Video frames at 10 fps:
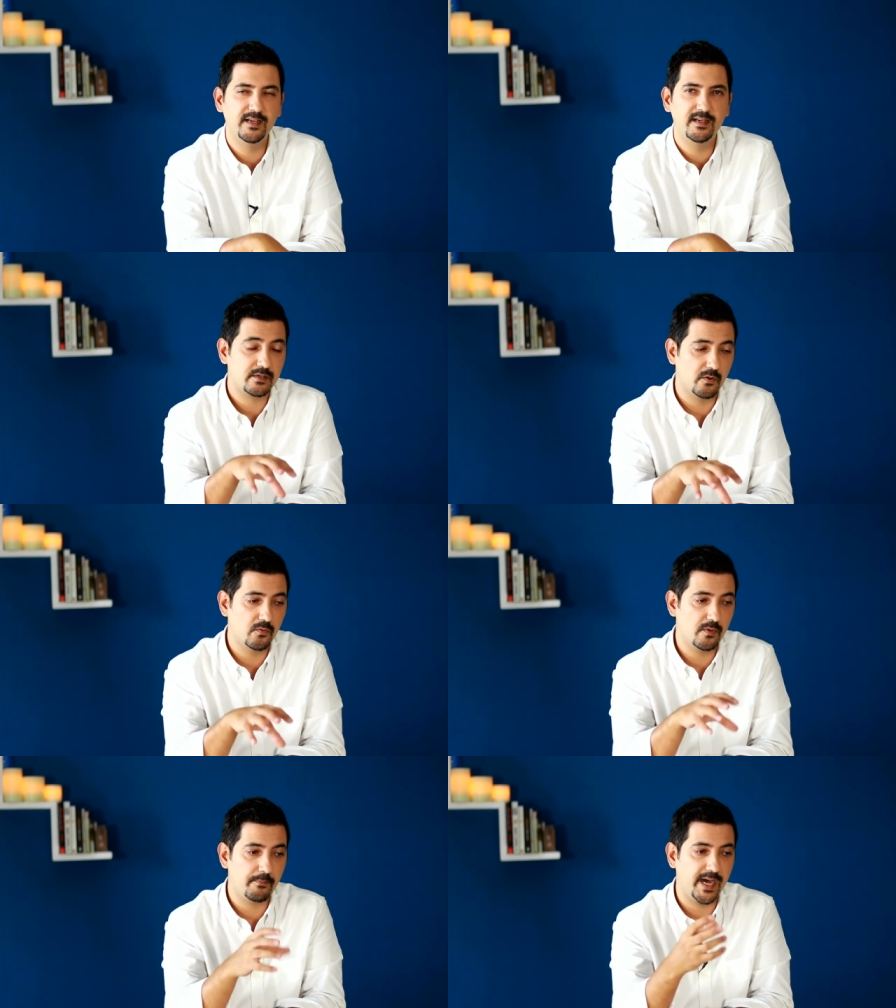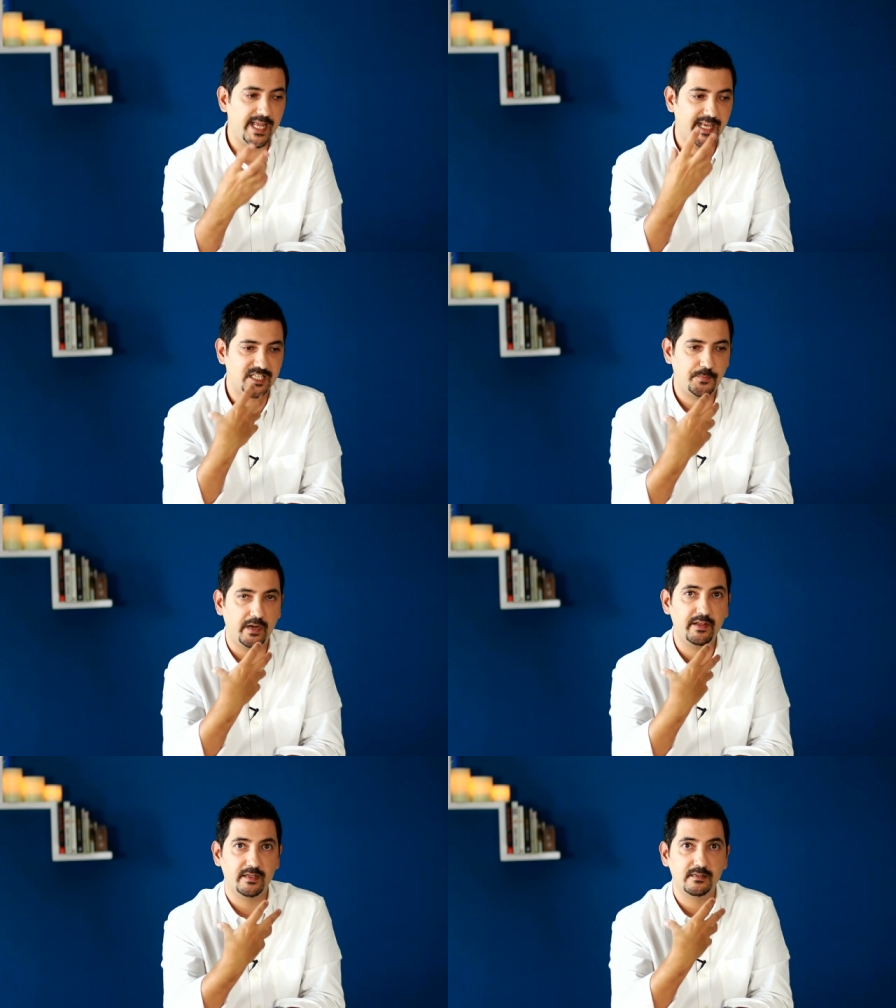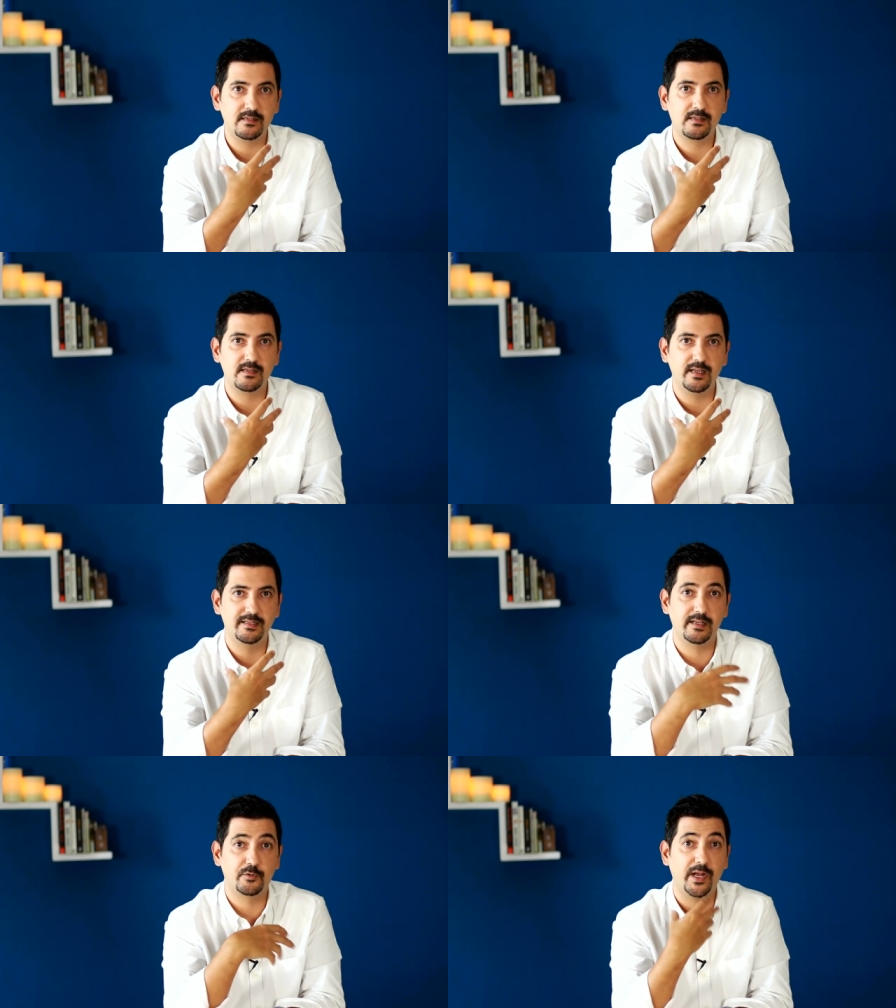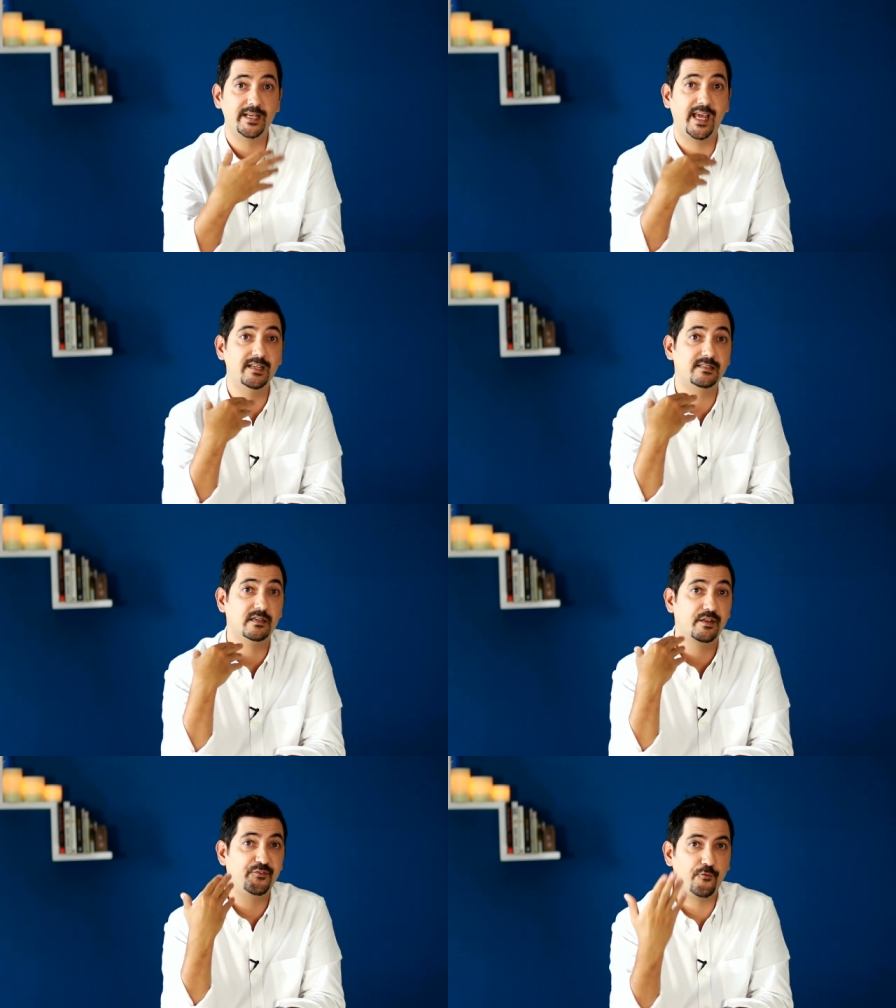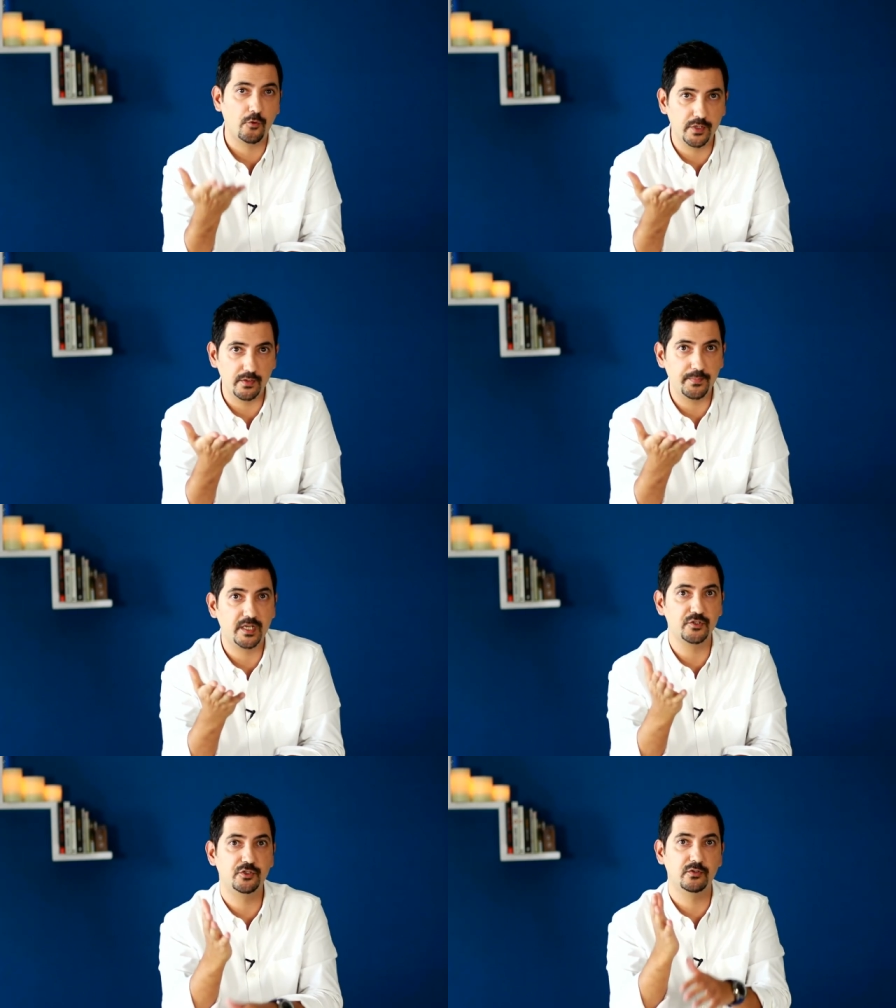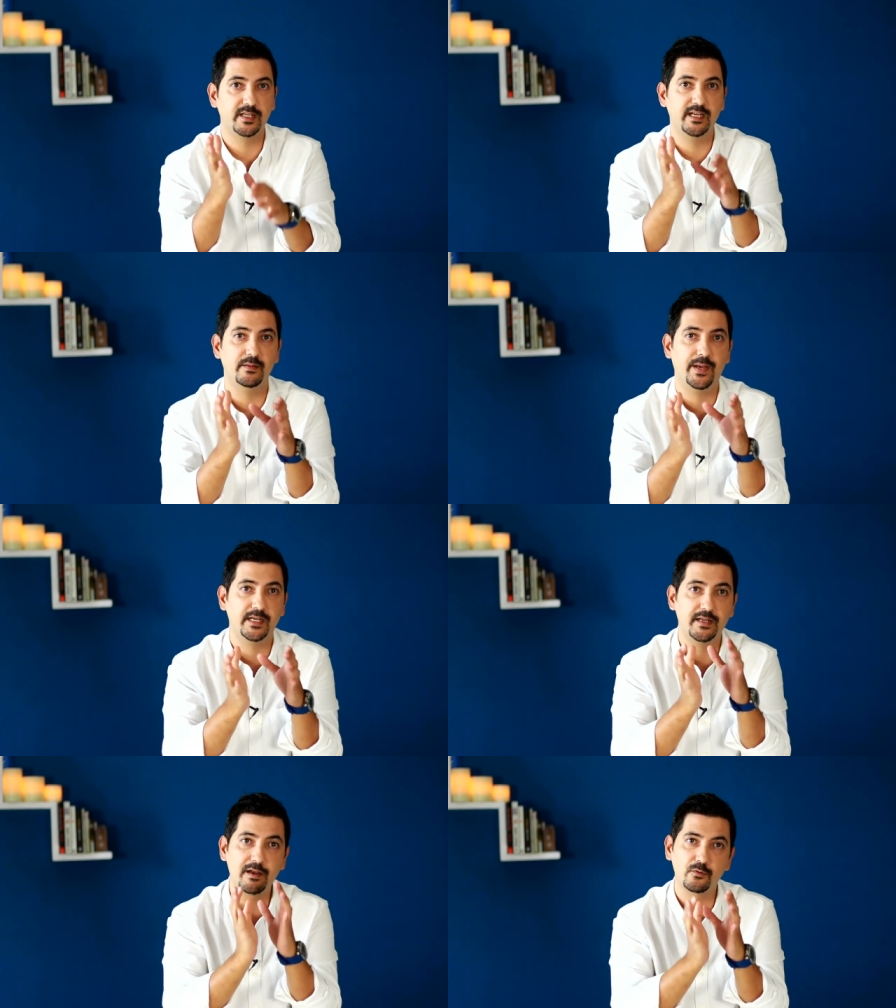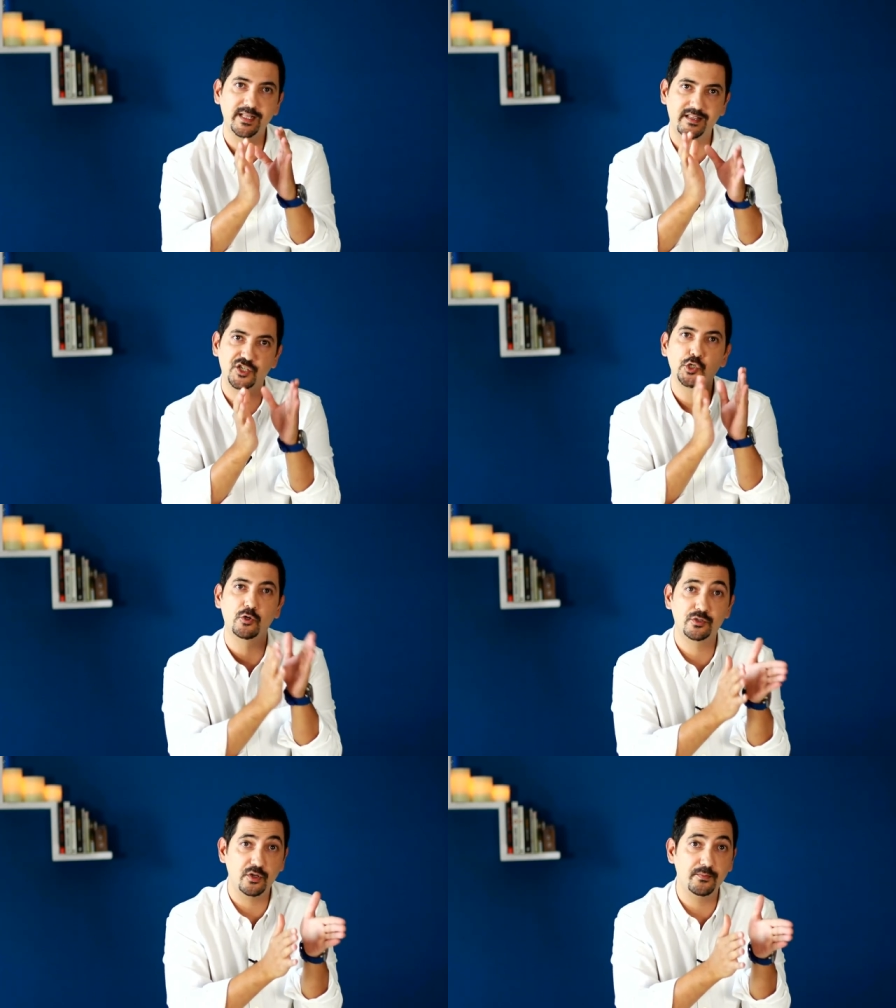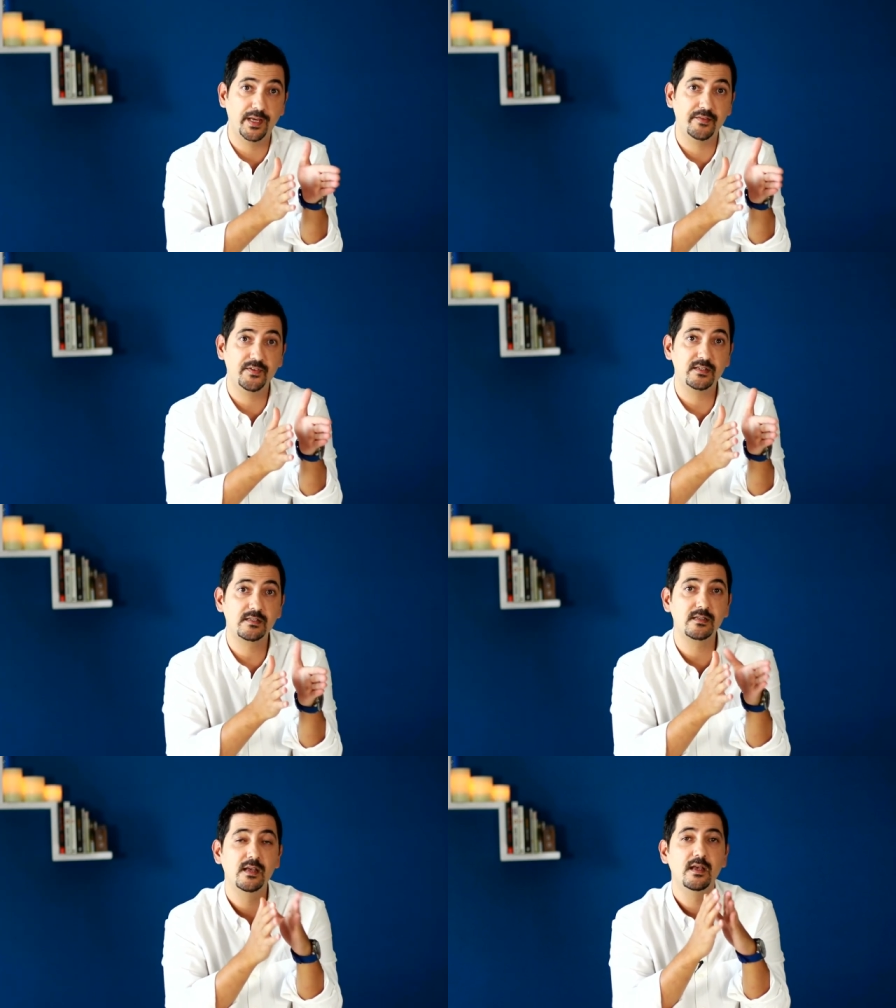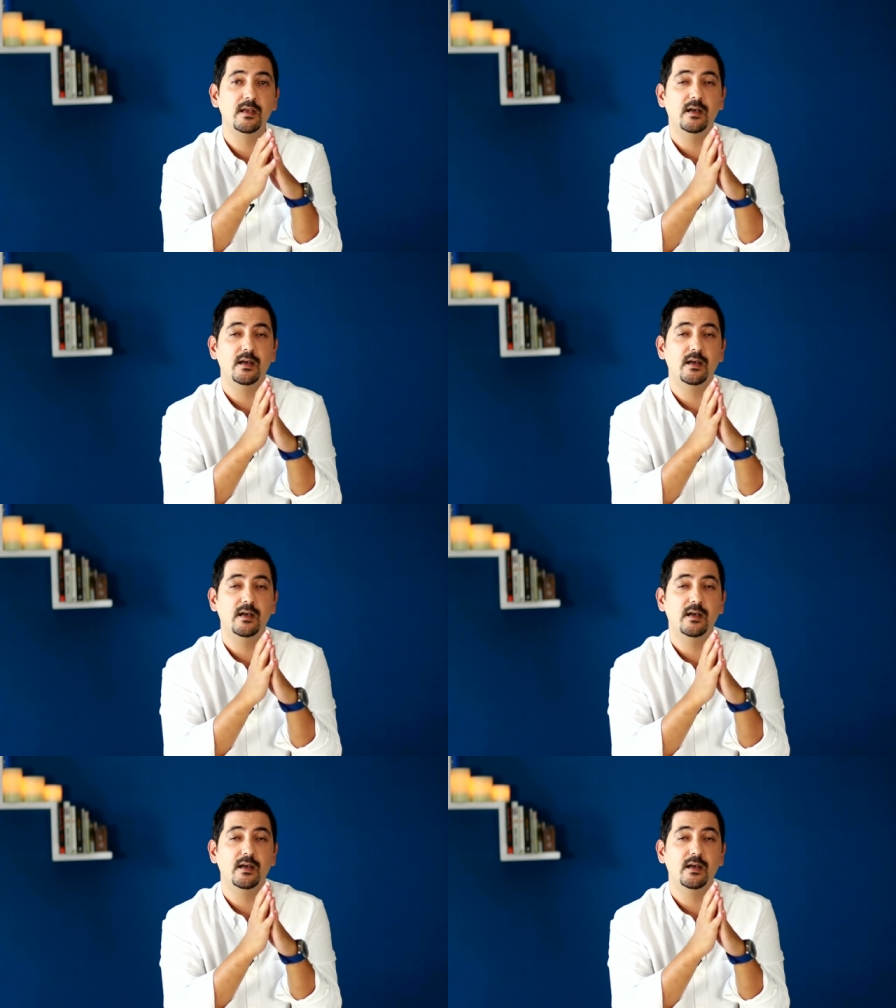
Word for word: So my experience is a great case study for you, because you'll hear about not only the short-term benefits,